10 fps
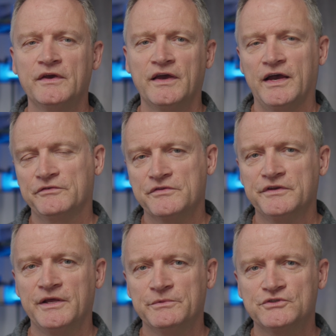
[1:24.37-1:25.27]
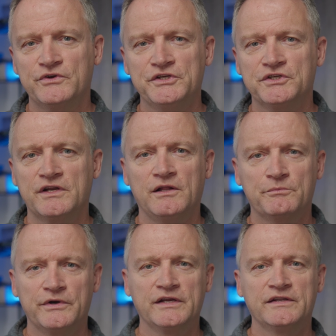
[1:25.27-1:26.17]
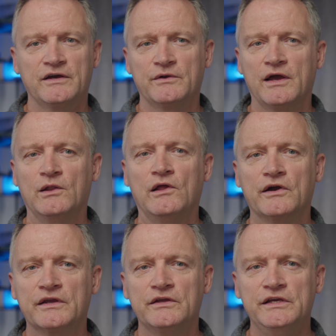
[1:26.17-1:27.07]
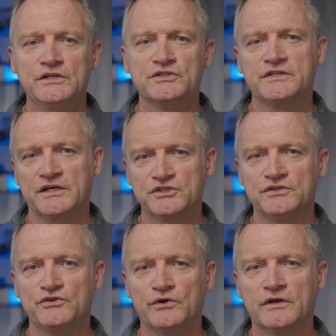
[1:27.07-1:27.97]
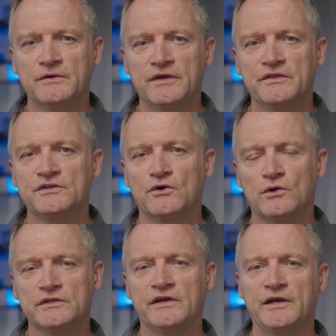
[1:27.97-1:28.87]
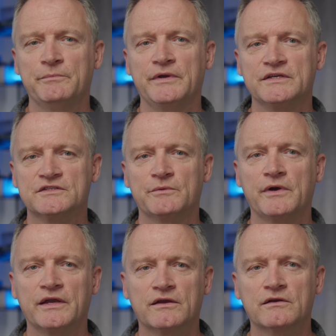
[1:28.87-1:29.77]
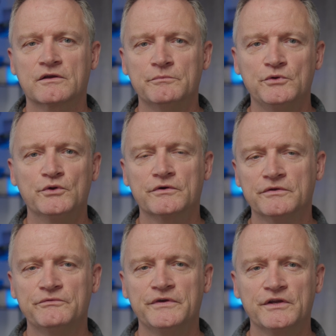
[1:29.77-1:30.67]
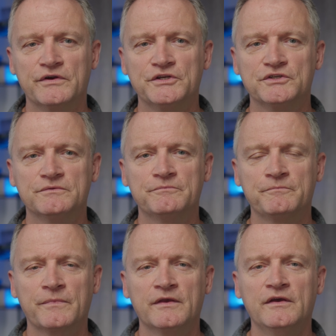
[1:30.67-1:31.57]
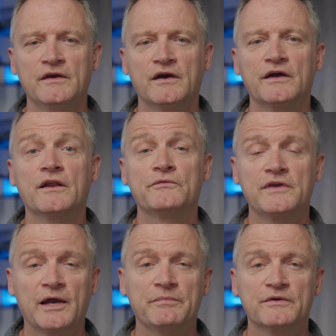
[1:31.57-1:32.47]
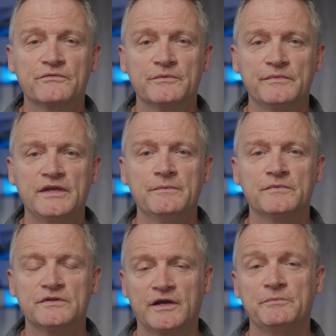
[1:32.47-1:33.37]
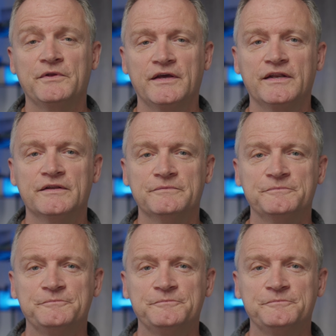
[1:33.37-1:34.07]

After the demonstration, I'll break down how long each section took and the total time based on my computer configuration. Enough yapping from me, time to edit.